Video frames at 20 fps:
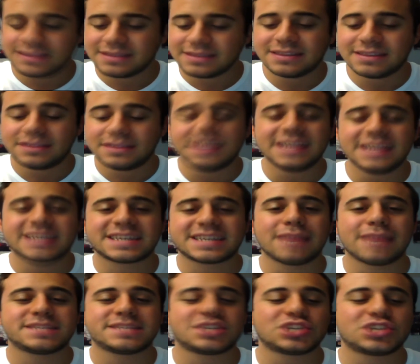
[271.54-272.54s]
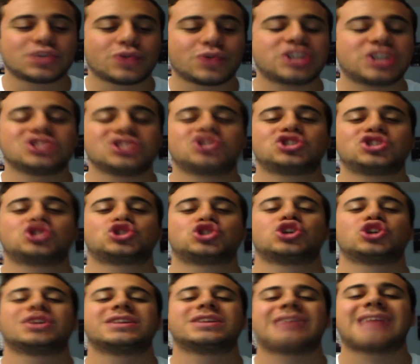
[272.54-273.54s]
these game situations
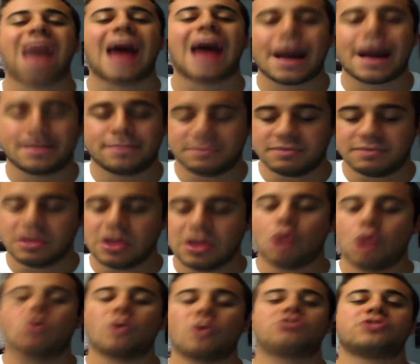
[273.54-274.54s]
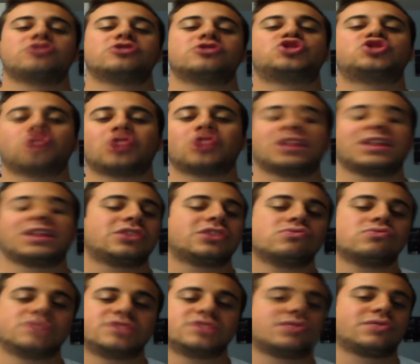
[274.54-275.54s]
shouldn't happen where they're trailing
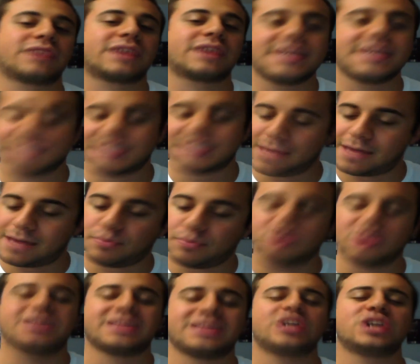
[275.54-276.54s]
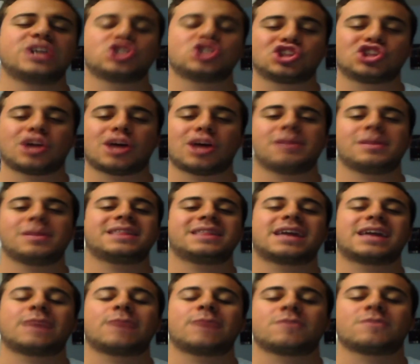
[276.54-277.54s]
2-0 against Empoli. They should dominate the
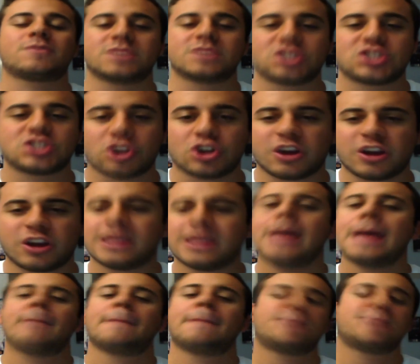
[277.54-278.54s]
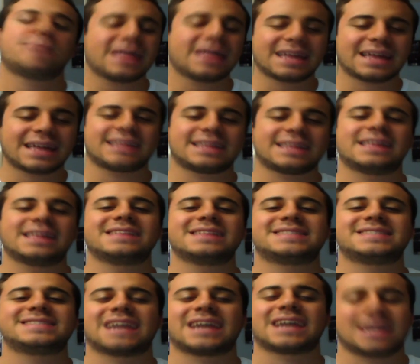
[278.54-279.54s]
game from the start, play like they did in the
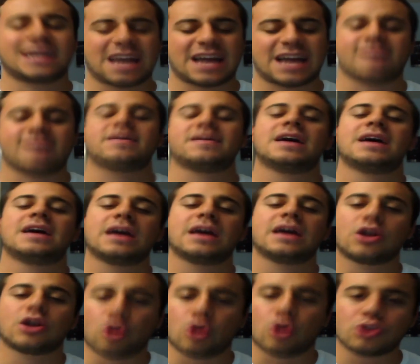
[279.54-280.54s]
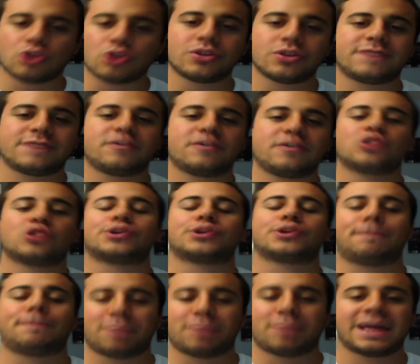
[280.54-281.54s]
second half, go to the field
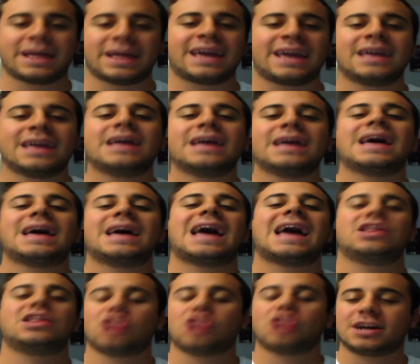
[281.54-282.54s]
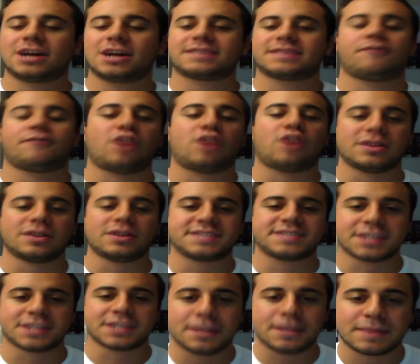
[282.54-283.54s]
to play, and not fall
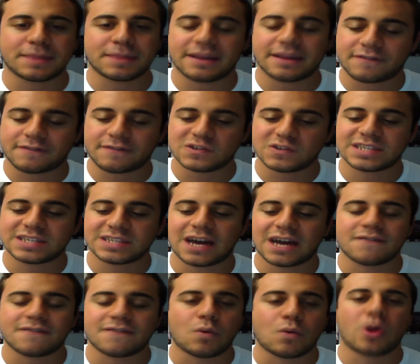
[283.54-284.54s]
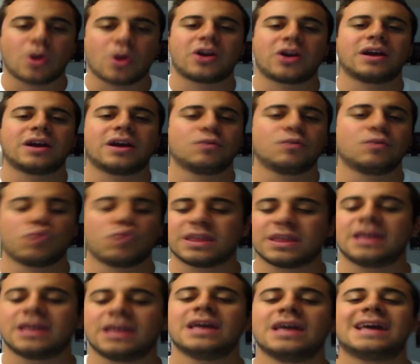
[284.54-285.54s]
asleep in that first half where
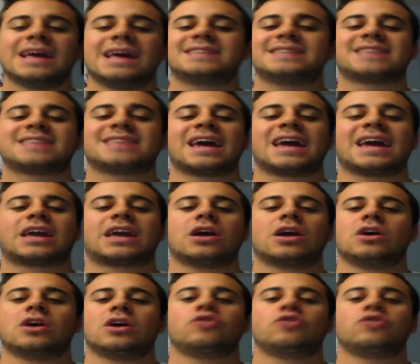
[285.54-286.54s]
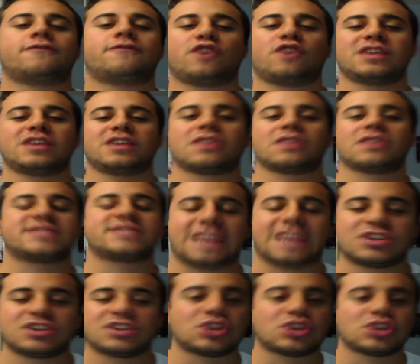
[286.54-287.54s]
really it's like you fall down the
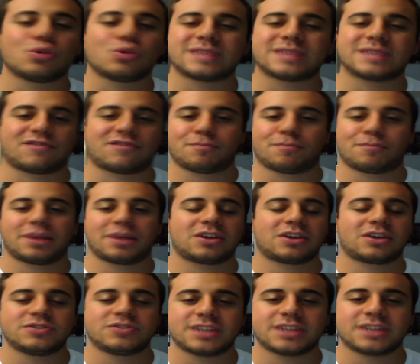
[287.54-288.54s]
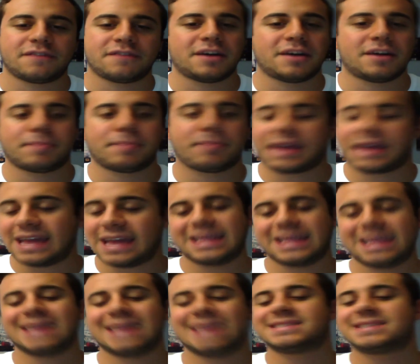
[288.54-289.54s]
stairs and you always have to pick yourself up again.
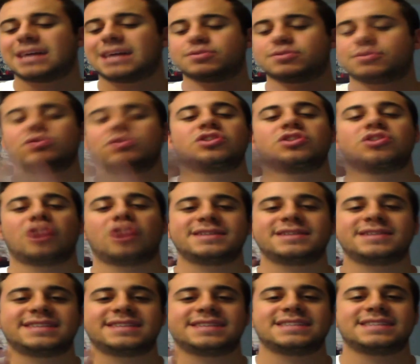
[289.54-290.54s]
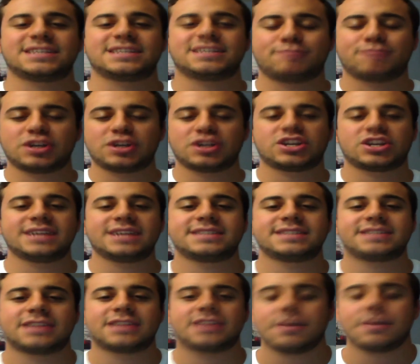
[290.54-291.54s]
It's absolutely nonsense, especially against
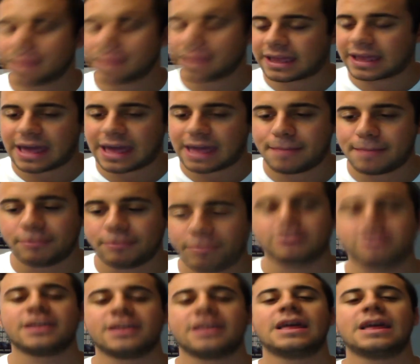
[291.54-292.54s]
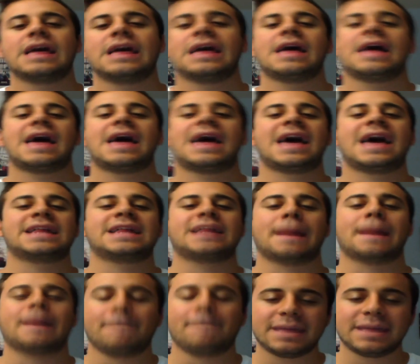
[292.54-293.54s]
a team like Empoli. And
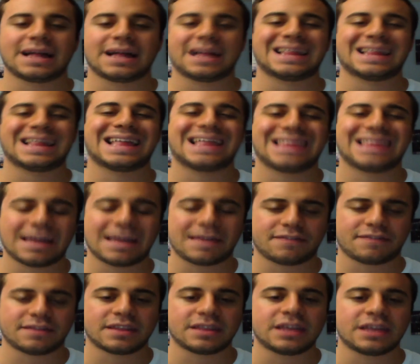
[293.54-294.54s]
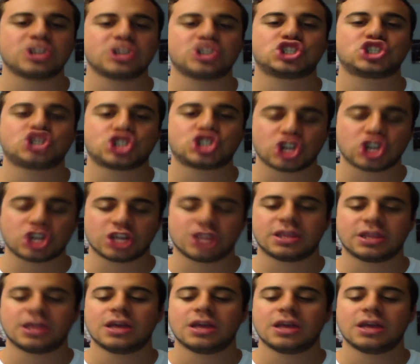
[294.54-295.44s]
Milan definitely should